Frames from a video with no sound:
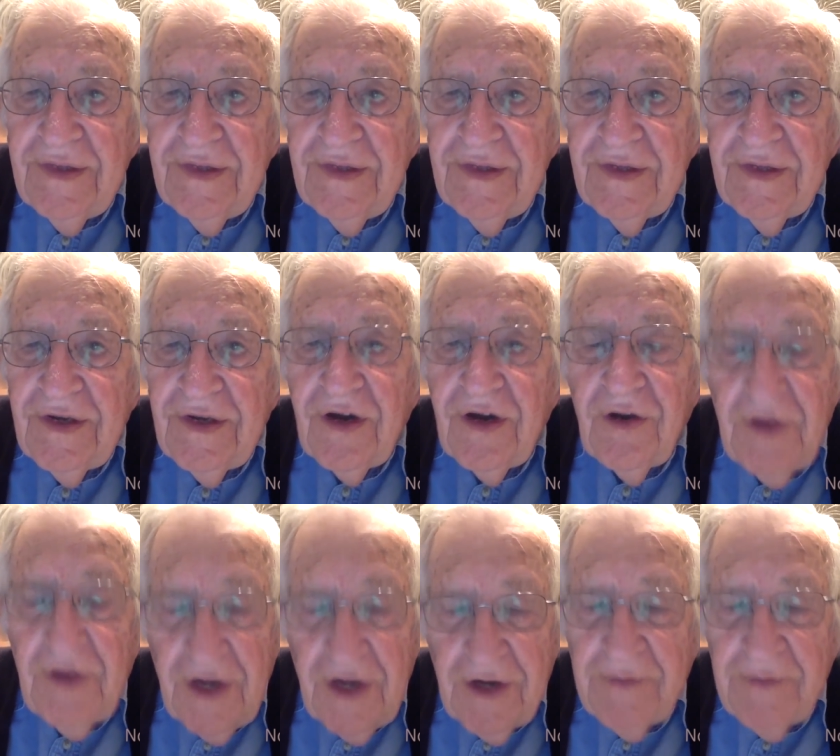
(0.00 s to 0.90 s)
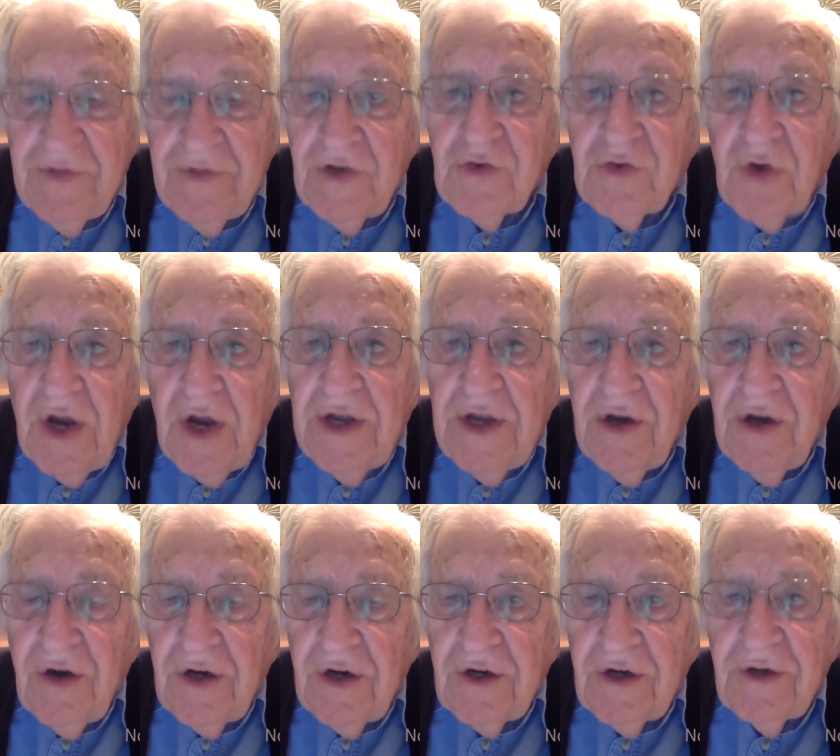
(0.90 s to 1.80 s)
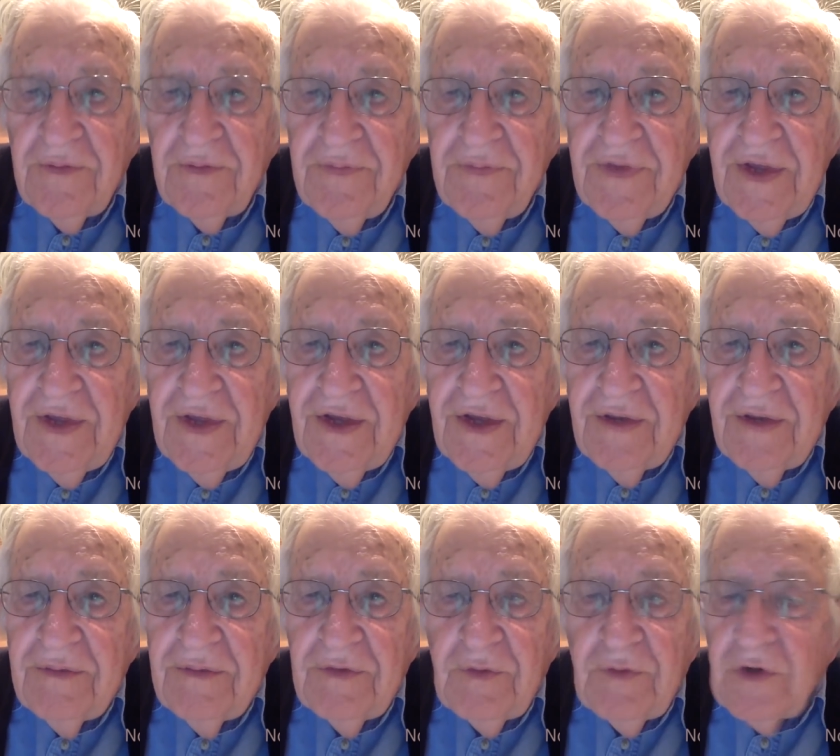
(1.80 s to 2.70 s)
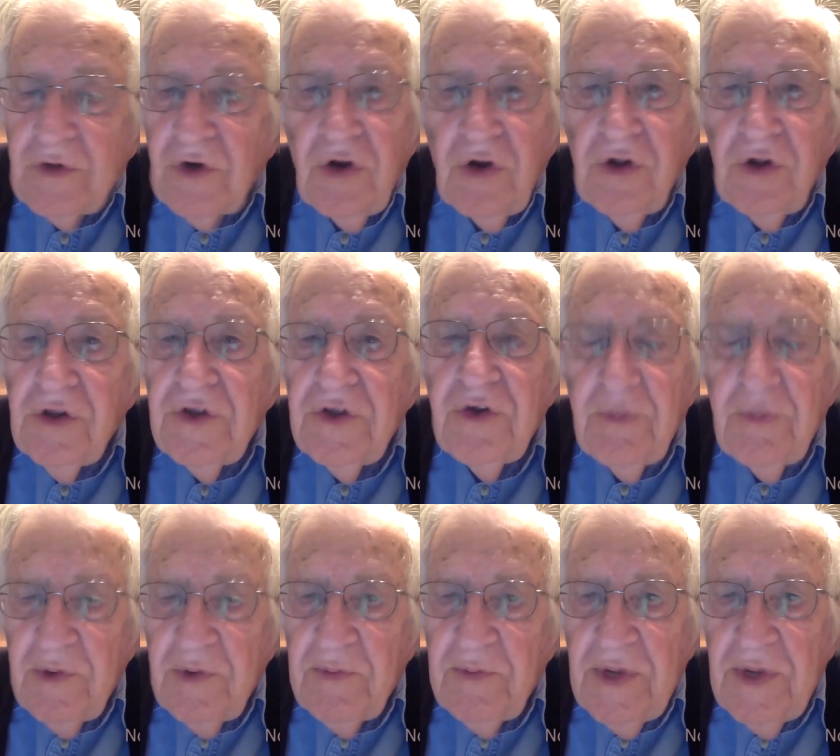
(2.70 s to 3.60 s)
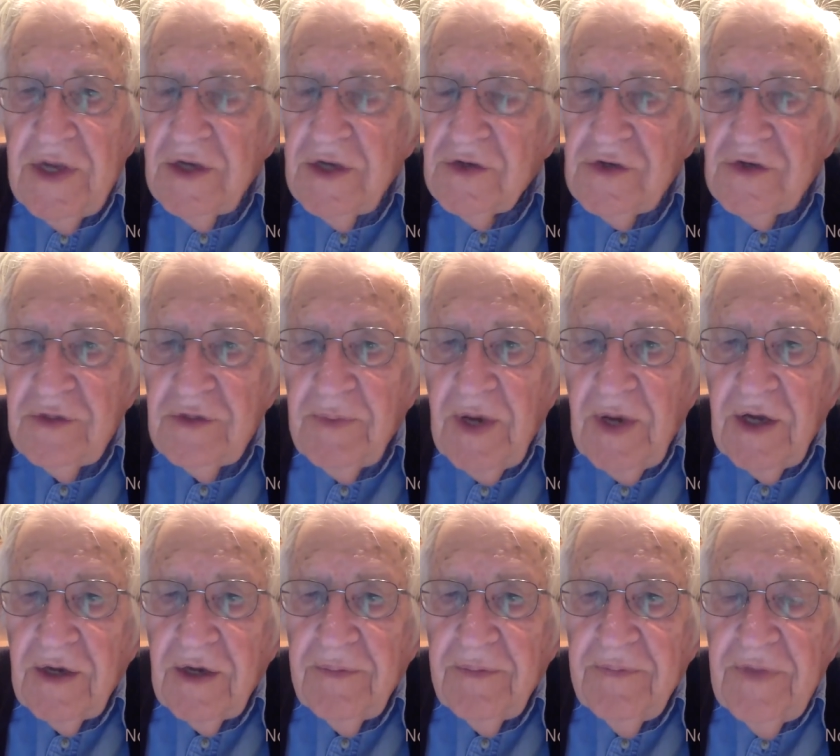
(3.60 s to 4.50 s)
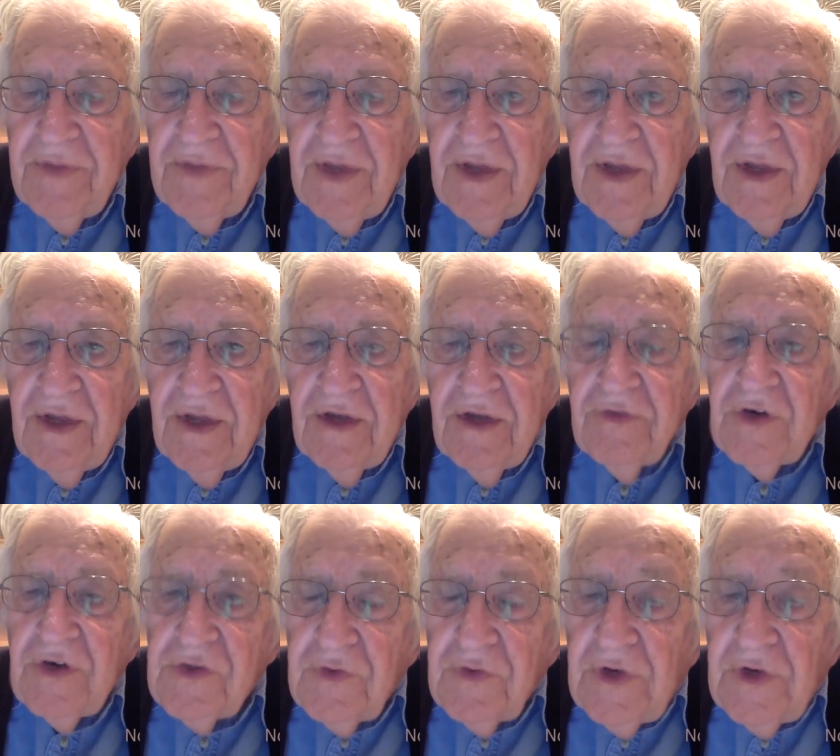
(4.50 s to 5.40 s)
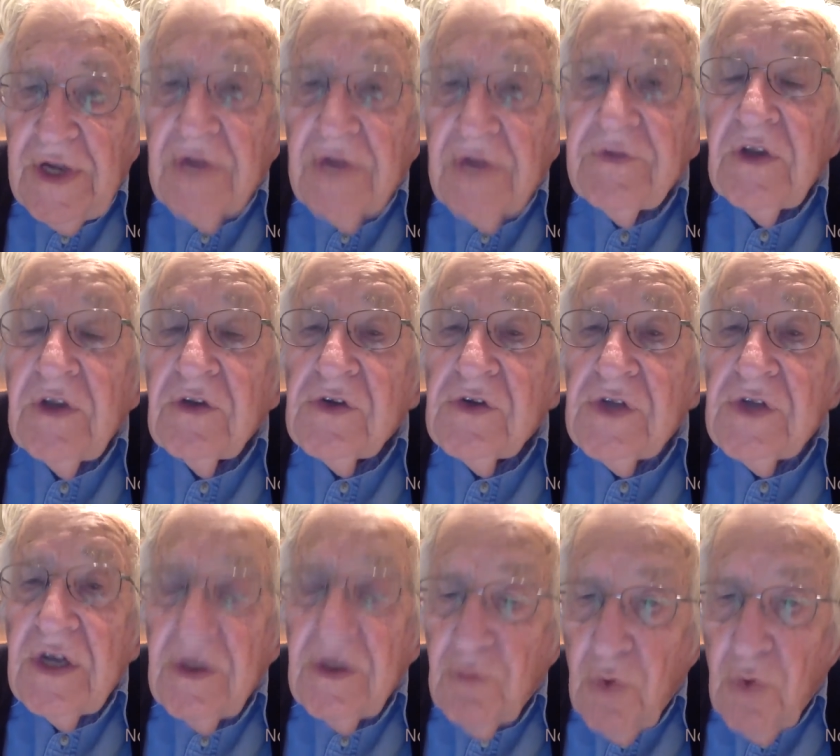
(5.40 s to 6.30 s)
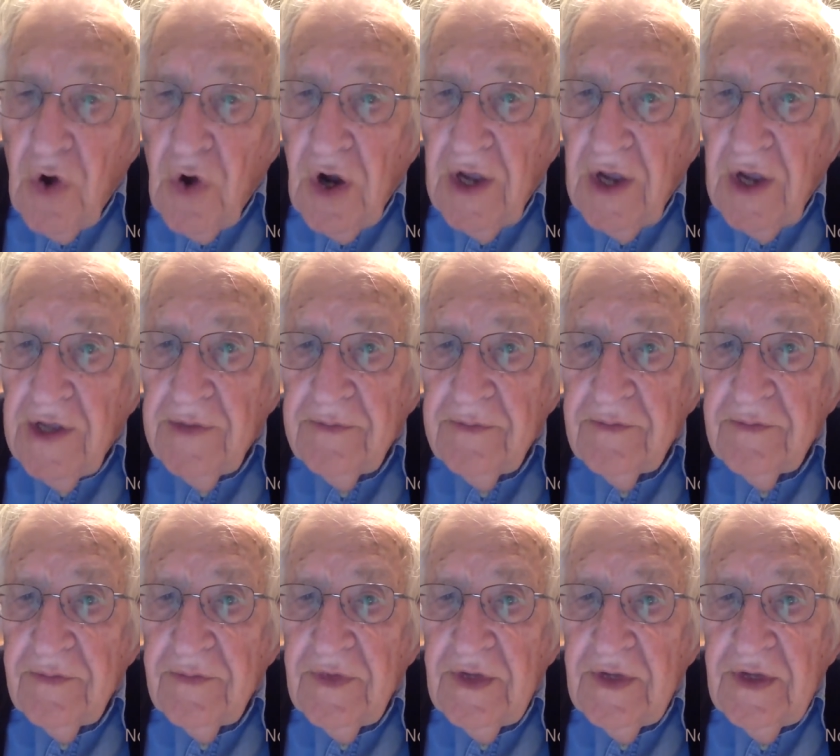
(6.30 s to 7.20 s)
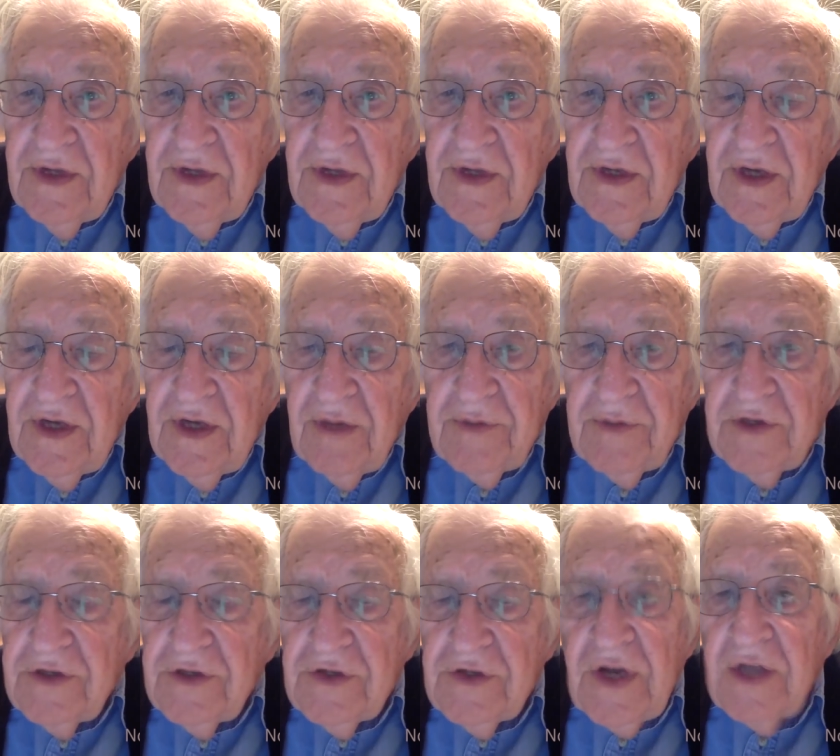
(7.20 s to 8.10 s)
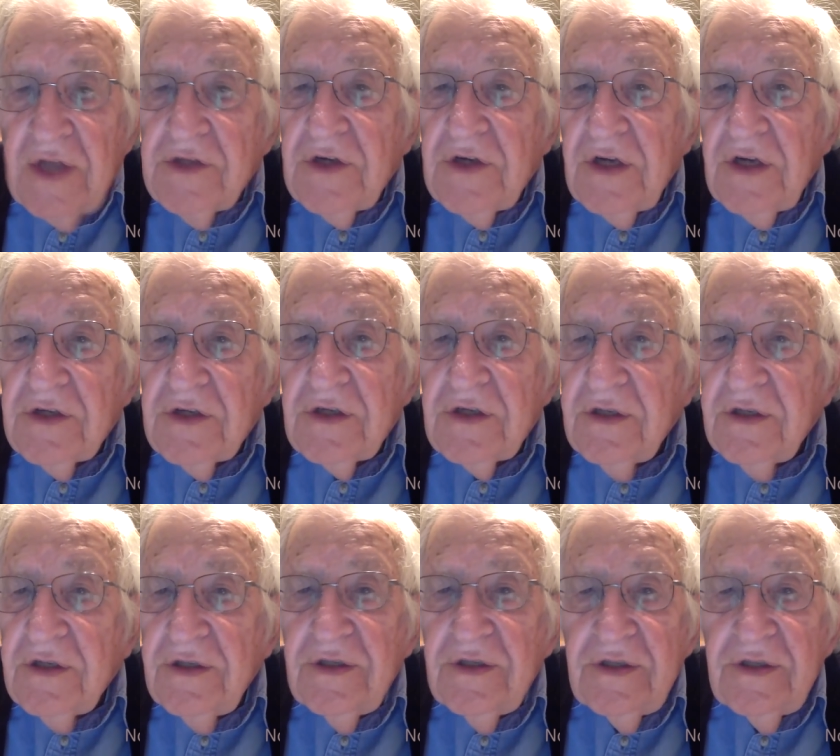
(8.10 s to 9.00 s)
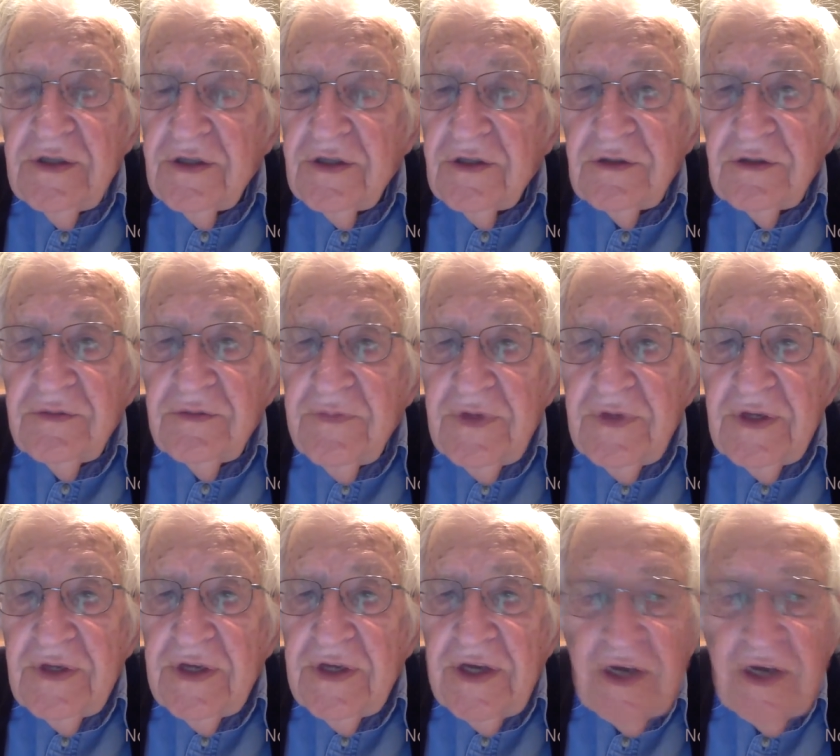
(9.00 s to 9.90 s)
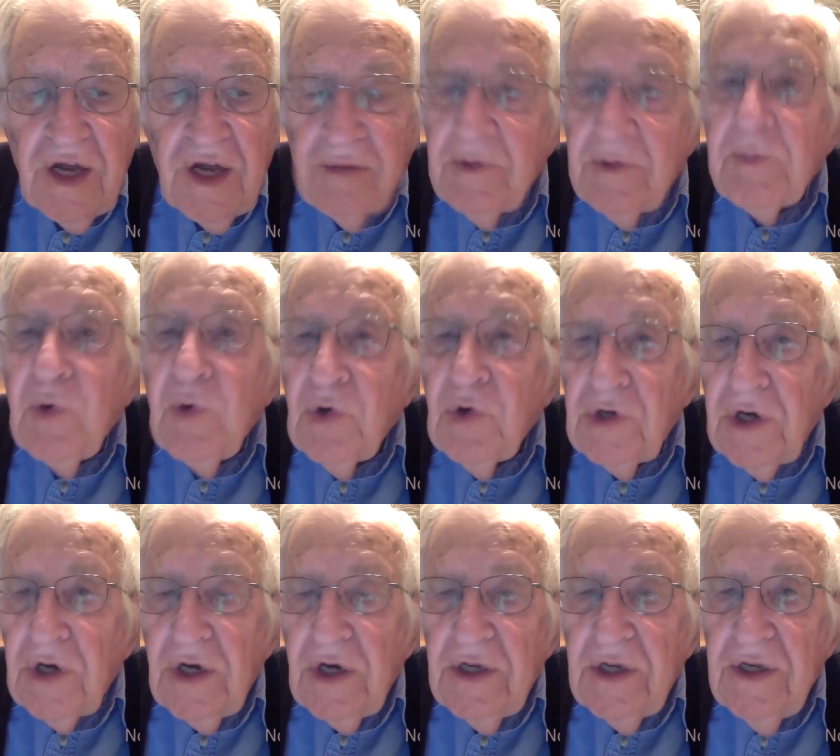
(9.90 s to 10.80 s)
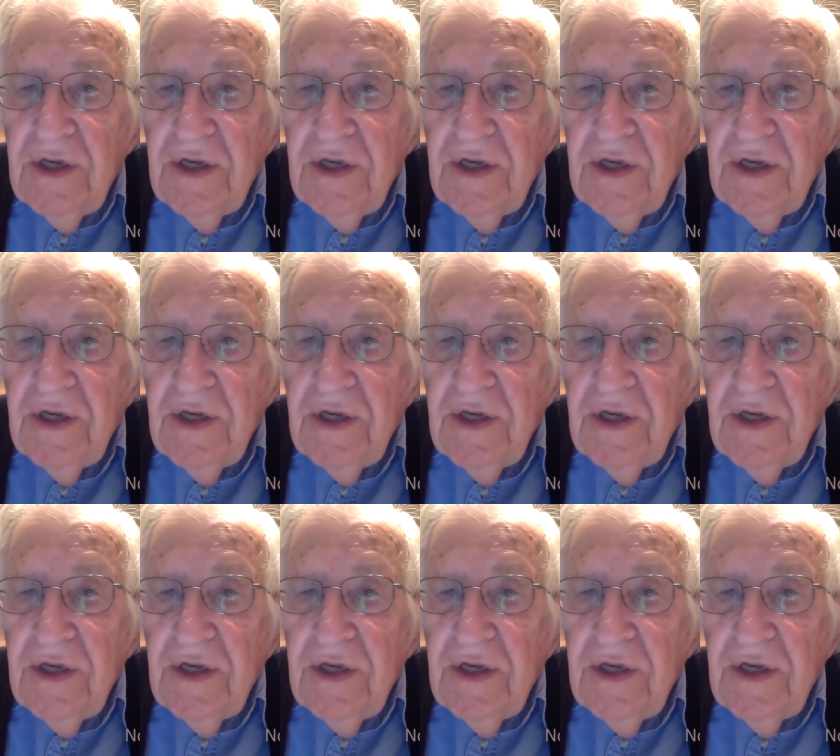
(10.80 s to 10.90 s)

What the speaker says: Oh yeah, you try harder. We're all human beings at bottom. First of all, you have to understand why. It's not just, I'm a moron.